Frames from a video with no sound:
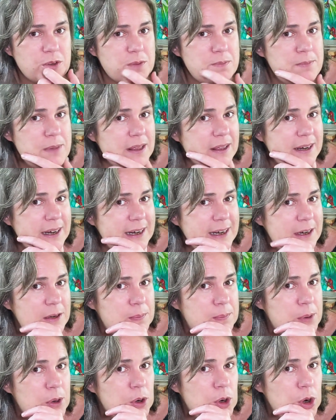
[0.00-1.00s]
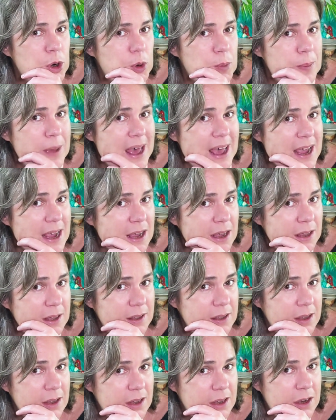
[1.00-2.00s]
with Melanated Boho Bay,
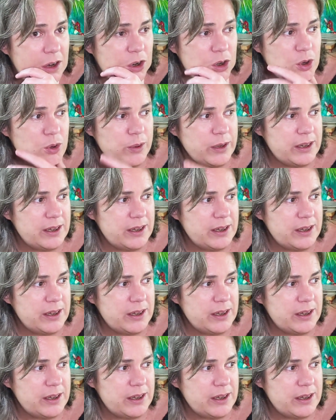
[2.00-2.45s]
who